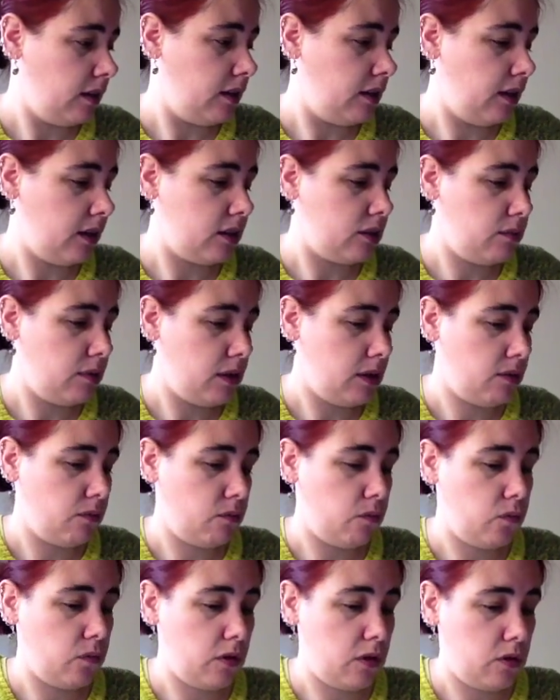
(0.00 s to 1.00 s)
Next week
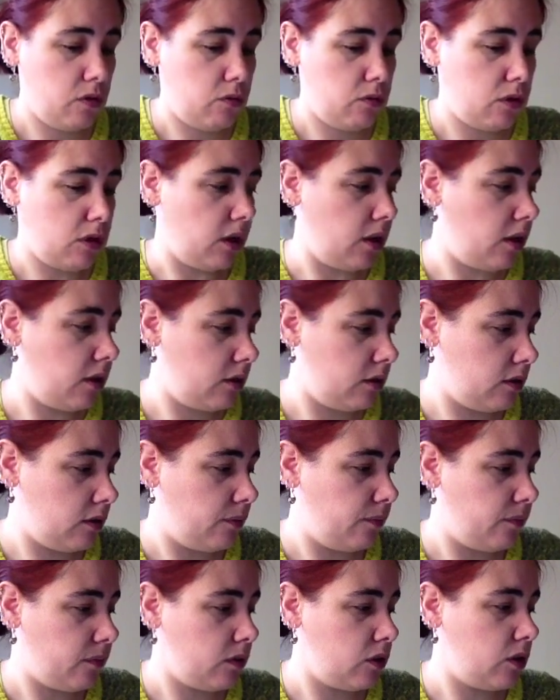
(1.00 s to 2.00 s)
a new start.
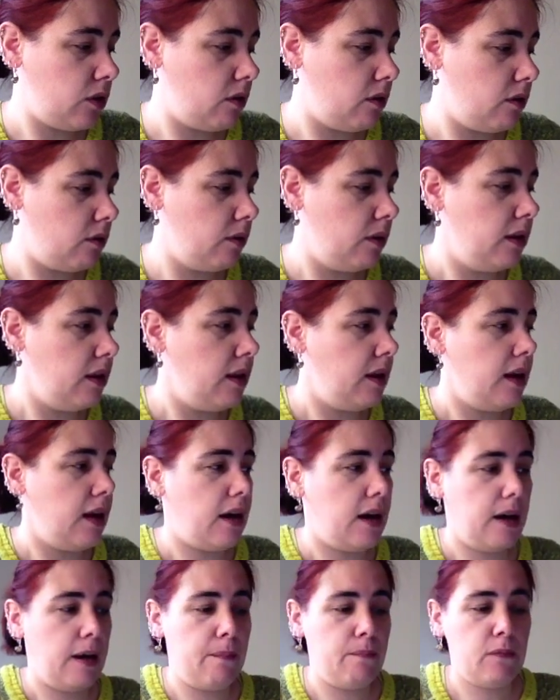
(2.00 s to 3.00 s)
So
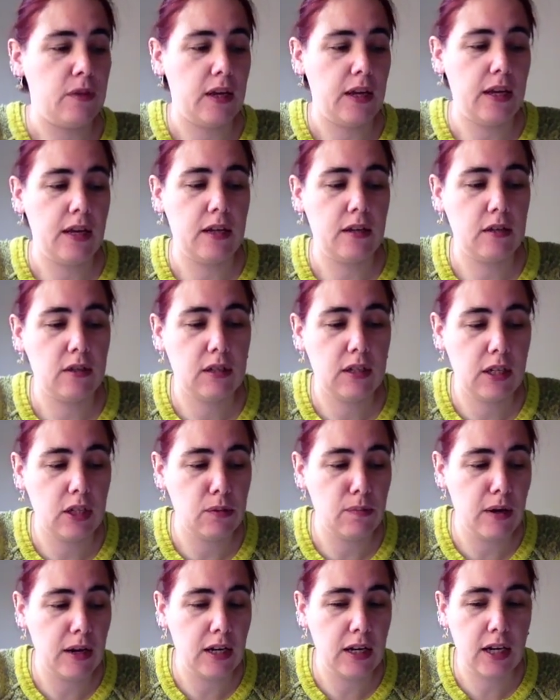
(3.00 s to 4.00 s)
in
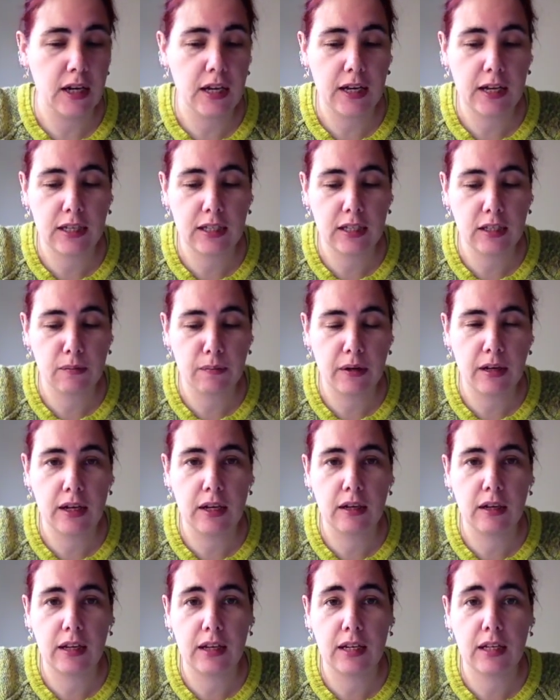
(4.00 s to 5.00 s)
Stitch Mania it is
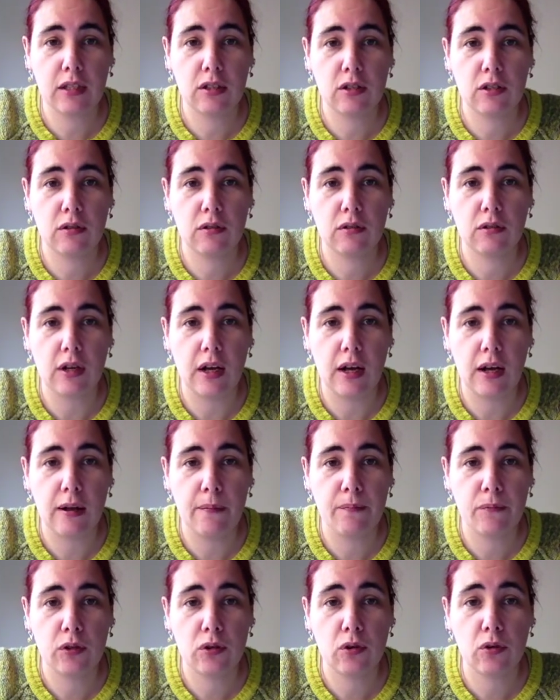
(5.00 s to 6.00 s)

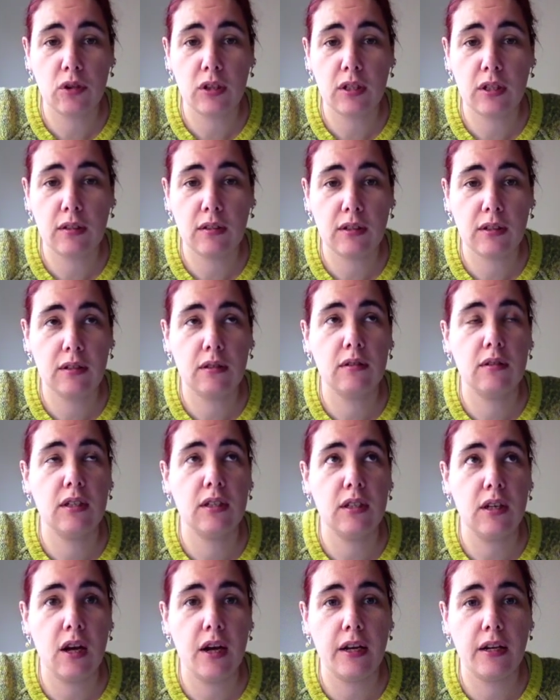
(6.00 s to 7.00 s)
Tour de
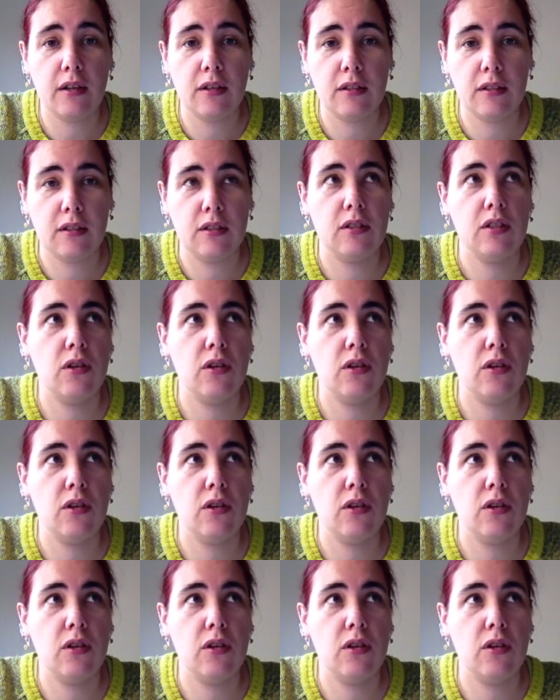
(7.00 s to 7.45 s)
Designers.